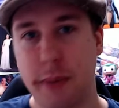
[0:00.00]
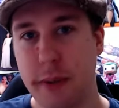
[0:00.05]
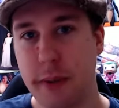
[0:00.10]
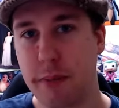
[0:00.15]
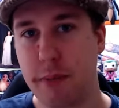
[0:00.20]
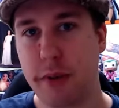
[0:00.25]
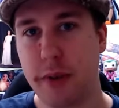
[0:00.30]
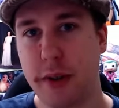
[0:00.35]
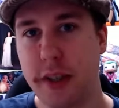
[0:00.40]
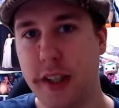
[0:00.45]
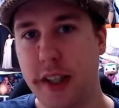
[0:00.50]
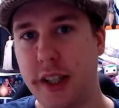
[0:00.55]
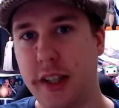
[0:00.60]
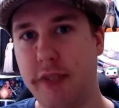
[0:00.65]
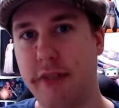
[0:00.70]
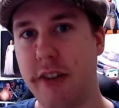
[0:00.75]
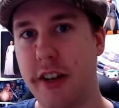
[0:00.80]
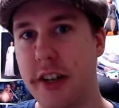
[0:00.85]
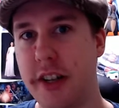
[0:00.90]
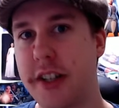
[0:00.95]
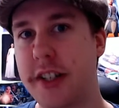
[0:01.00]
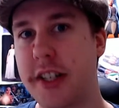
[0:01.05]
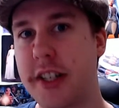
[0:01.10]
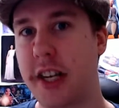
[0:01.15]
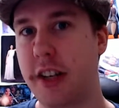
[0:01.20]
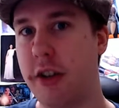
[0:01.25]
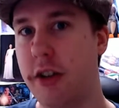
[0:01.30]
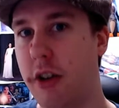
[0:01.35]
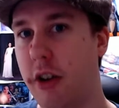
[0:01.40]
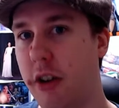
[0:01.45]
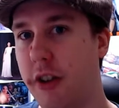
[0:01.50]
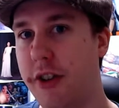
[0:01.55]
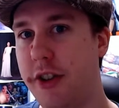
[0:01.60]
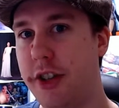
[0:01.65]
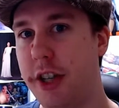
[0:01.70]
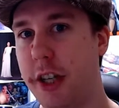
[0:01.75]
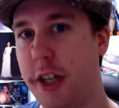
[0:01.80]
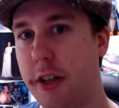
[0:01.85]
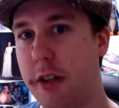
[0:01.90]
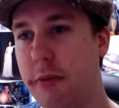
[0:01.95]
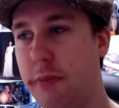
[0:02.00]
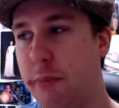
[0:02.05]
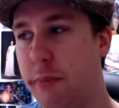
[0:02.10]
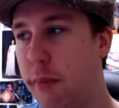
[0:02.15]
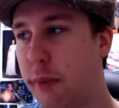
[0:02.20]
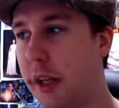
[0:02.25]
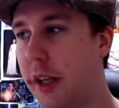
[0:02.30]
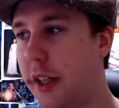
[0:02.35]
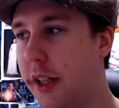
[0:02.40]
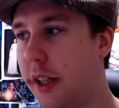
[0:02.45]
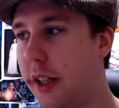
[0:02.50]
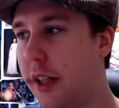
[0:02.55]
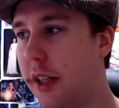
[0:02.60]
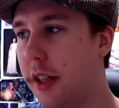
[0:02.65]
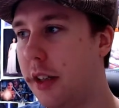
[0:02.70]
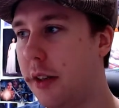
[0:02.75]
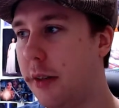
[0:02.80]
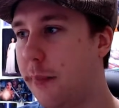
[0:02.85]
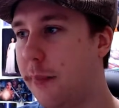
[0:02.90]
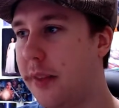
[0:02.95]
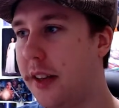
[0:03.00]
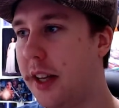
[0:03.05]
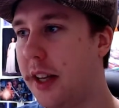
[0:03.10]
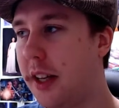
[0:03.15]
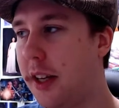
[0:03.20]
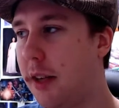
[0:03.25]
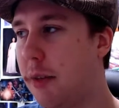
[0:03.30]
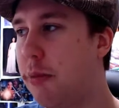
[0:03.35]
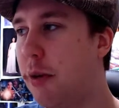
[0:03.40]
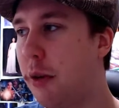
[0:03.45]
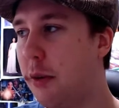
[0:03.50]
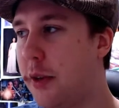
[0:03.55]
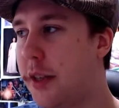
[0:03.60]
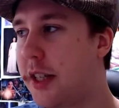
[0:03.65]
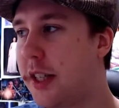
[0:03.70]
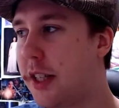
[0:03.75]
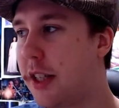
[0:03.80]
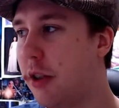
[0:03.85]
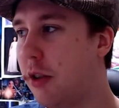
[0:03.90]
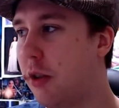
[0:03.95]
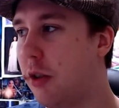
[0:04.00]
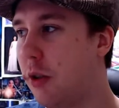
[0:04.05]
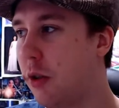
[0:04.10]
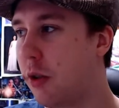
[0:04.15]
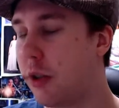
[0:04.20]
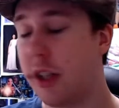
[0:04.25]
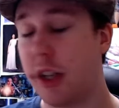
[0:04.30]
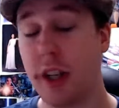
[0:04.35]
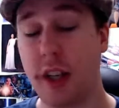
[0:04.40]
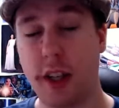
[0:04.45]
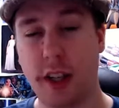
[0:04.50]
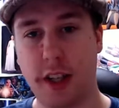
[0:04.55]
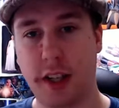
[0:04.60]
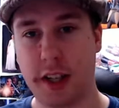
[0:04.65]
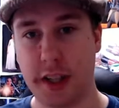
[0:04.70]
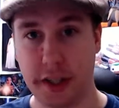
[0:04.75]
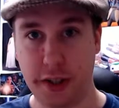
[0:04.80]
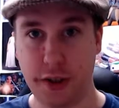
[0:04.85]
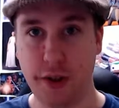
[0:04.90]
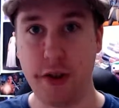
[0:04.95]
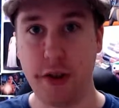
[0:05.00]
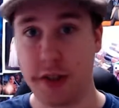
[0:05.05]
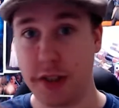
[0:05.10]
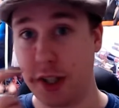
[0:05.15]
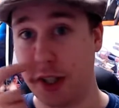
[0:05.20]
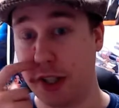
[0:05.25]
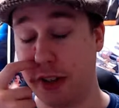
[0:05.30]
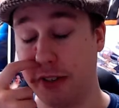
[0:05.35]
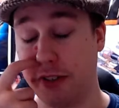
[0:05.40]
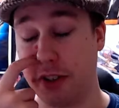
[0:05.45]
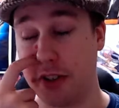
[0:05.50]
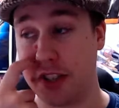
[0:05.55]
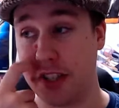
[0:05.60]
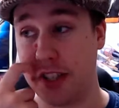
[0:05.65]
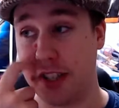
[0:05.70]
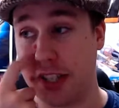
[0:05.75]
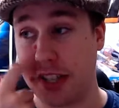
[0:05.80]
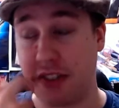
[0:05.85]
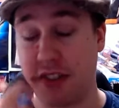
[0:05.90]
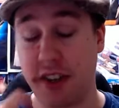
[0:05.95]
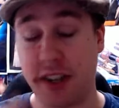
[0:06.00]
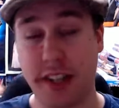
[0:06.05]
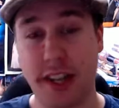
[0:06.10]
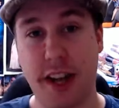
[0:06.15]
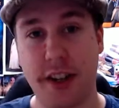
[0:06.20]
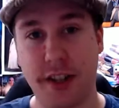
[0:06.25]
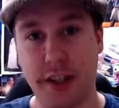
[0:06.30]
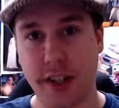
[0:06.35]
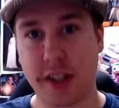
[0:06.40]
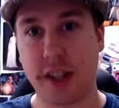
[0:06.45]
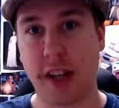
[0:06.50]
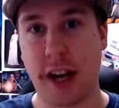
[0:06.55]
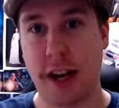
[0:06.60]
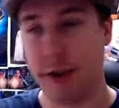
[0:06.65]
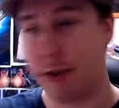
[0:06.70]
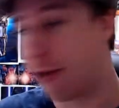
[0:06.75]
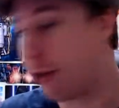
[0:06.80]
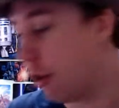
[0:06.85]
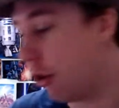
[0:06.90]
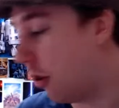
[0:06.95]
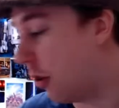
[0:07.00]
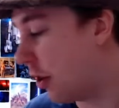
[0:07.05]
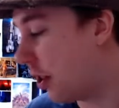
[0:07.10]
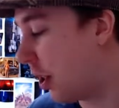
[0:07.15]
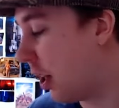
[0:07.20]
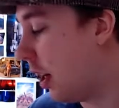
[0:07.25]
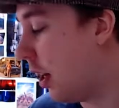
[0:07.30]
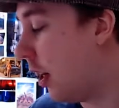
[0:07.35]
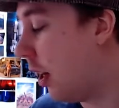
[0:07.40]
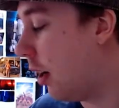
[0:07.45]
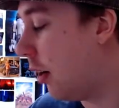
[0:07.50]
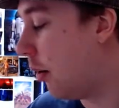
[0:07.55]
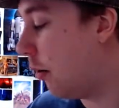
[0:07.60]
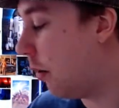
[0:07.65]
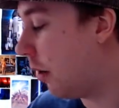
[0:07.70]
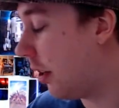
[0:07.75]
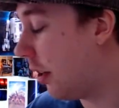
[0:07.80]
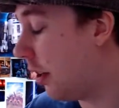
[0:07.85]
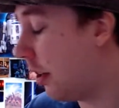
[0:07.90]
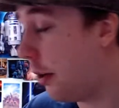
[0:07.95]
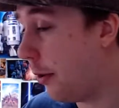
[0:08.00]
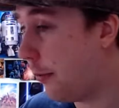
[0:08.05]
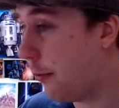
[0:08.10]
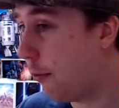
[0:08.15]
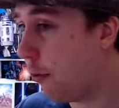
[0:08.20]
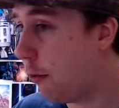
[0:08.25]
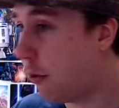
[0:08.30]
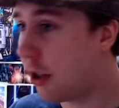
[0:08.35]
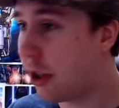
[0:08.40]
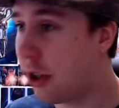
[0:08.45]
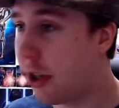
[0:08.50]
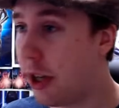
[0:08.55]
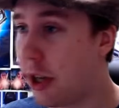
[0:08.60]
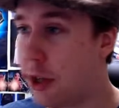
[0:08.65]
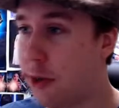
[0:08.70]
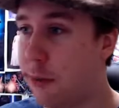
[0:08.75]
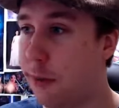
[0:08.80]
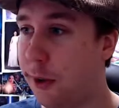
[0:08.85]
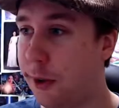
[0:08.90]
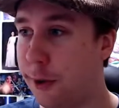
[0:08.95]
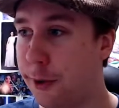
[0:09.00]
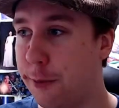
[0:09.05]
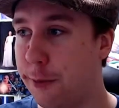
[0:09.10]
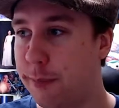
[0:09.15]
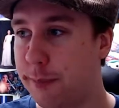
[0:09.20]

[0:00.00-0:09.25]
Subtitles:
pretty advanced technology, but it probably still looked like a used universe and stuff like that, just how George wanted it, so that should be good.